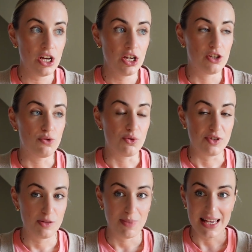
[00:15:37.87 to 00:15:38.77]
You've got
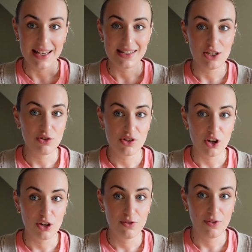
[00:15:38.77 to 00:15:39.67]
speakers in your
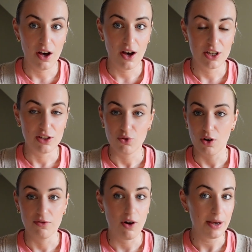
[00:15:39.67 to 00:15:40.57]
sofa, you've
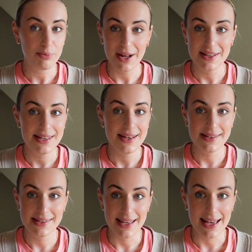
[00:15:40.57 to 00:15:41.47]
got vibrating
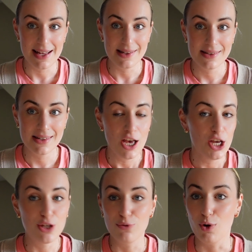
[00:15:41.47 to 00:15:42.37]
seats,
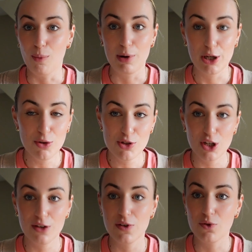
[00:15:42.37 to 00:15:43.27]
you've got
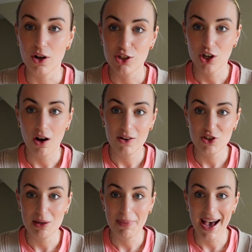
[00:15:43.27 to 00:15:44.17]
Bluetooth, you've got a
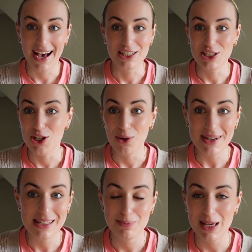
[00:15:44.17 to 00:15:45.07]
charging pad,
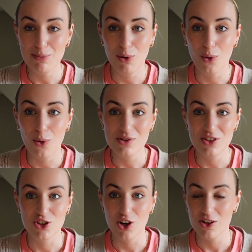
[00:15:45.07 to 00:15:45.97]
USB ports
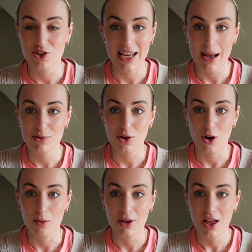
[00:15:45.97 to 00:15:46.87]
to charge your
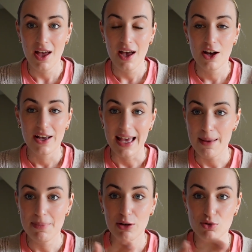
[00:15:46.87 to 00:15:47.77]
laptop,
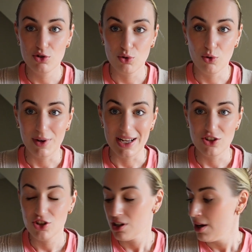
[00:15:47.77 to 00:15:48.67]
inbuilt
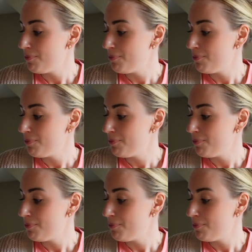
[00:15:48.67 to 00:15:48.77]
storage.